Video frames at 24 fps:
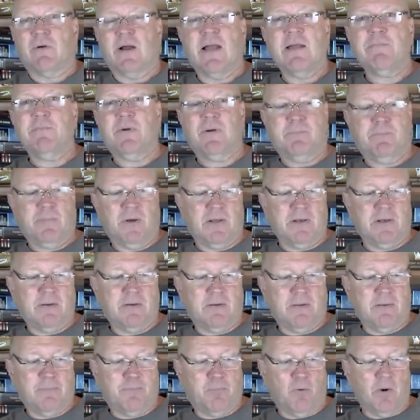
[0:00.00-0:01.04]
right?
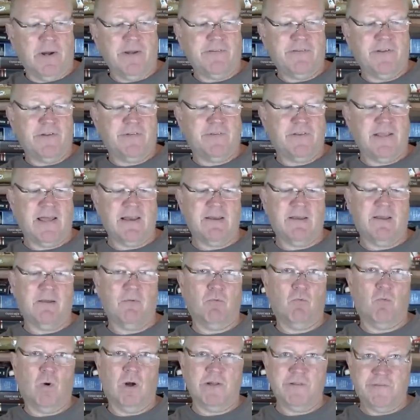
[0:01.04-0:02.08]
But the point is that
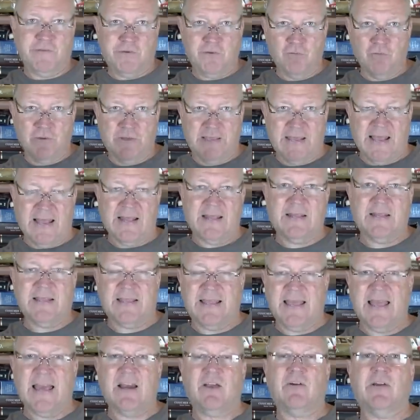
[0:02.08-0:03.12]
once you get the
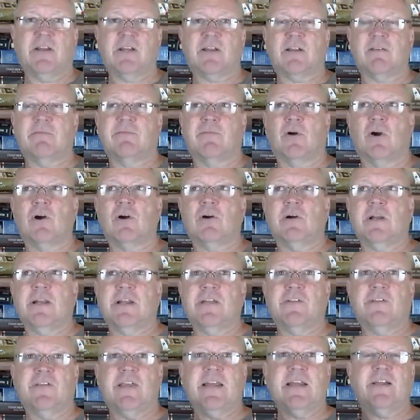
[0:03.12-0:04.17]
catalytic converter and
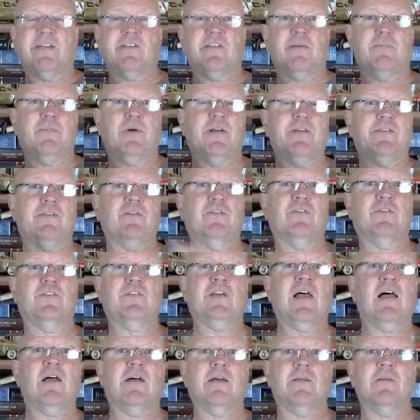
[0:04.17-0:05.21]
you take it someplace and you
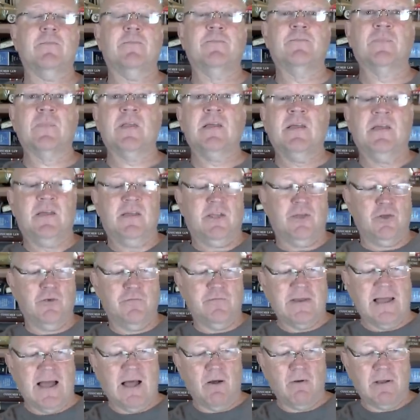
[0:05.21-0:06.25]
sell it,
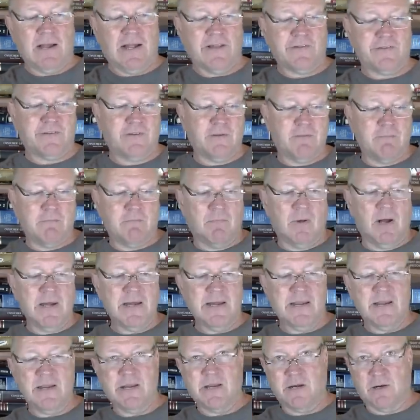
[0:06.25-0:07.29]
you've now got some
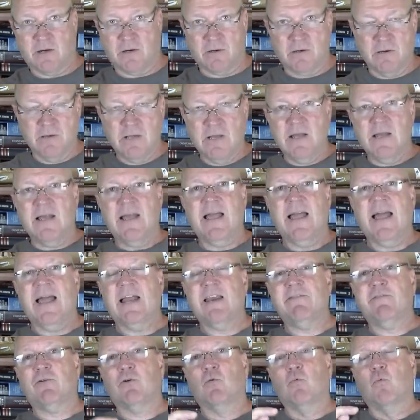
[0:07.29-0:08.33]
money here. And if you're